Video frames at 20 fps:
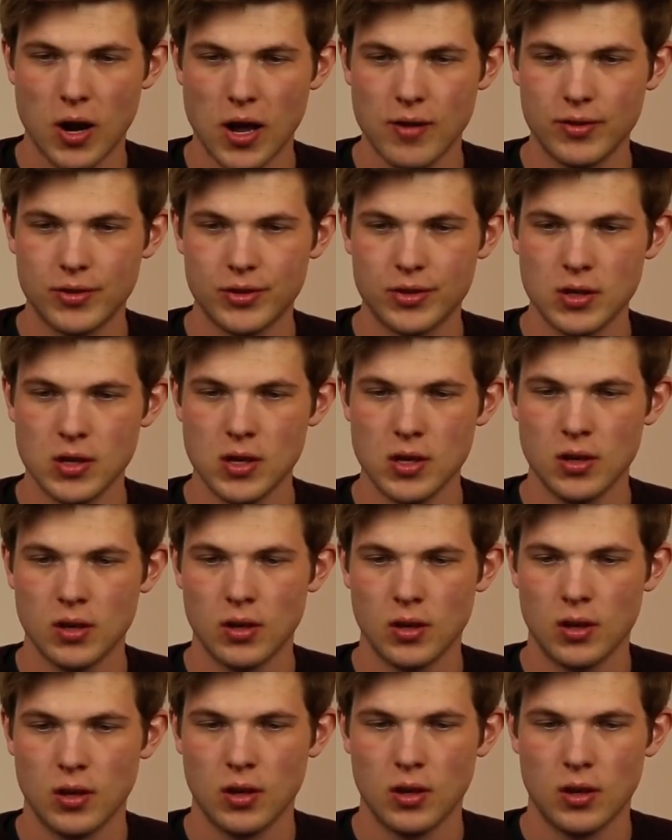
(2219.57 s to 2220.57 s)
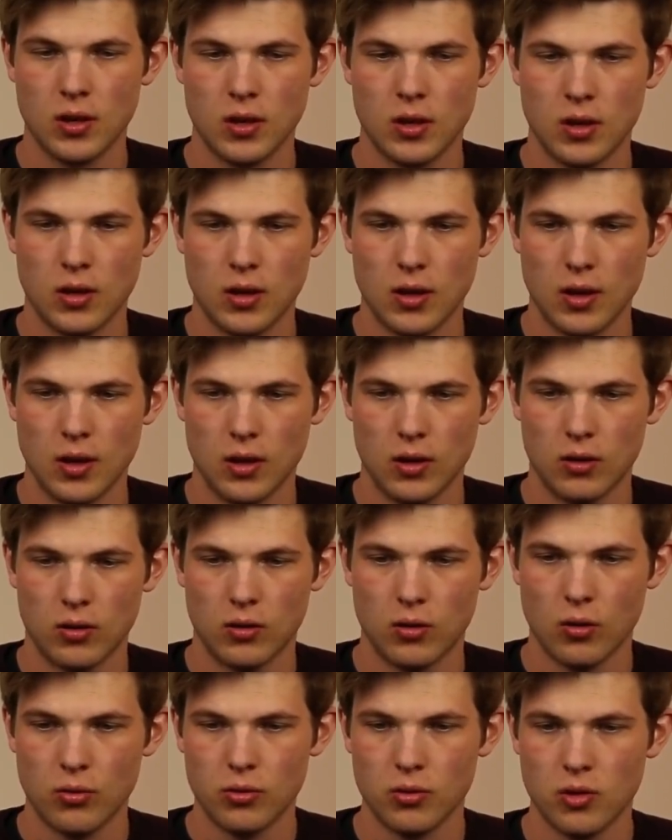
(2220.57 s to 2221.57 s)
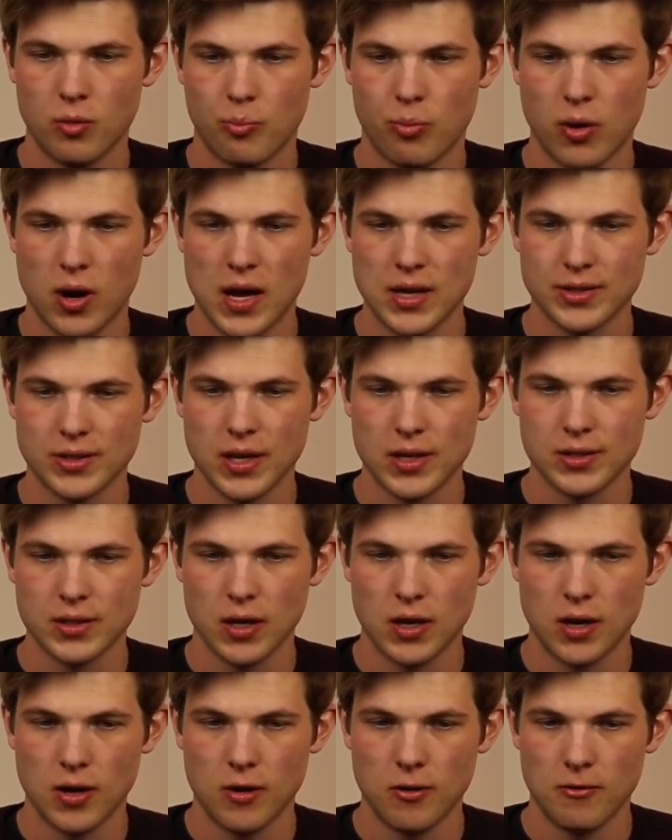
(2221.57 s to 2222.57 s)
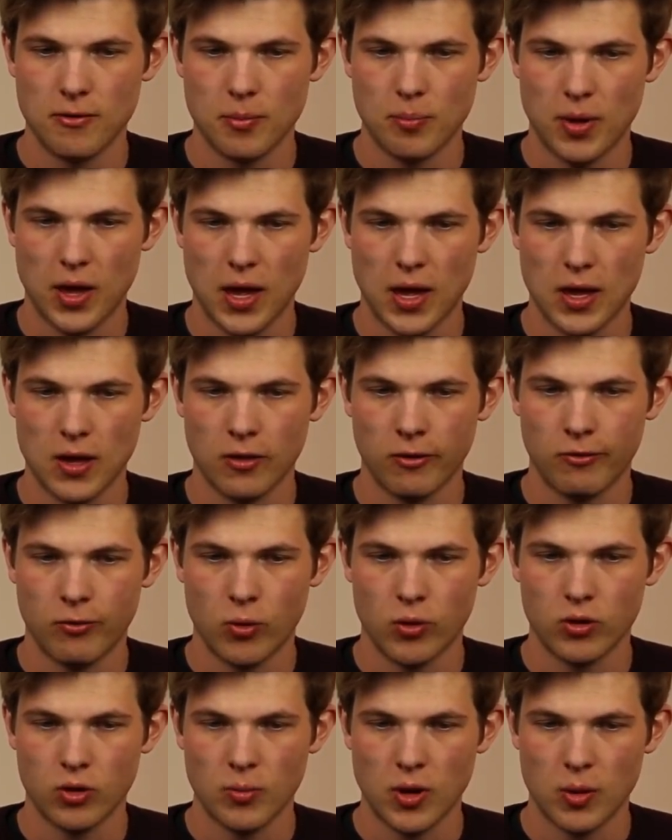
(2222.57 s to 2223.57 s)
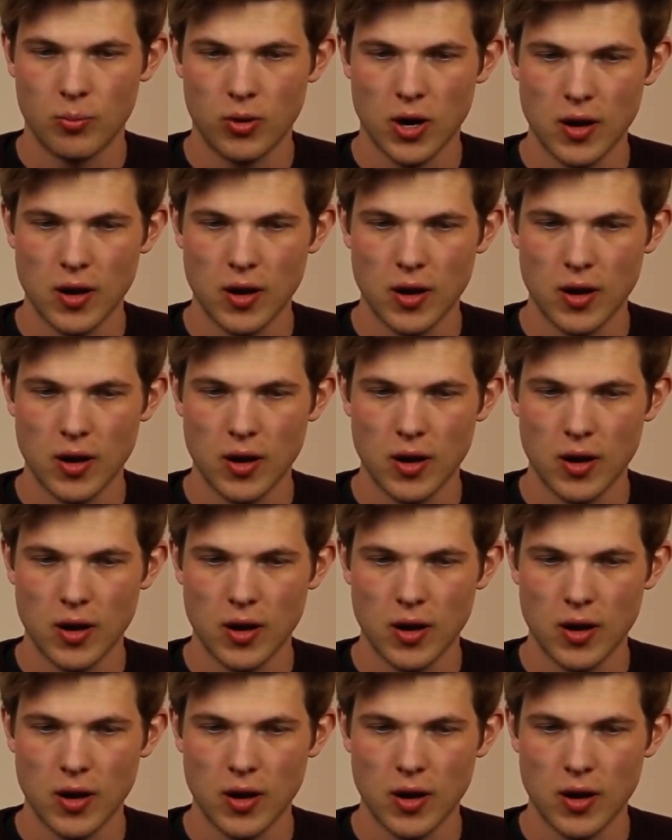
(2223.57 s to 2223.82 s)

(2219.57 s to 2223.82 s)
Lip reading: privacy, go through the process of paying for domain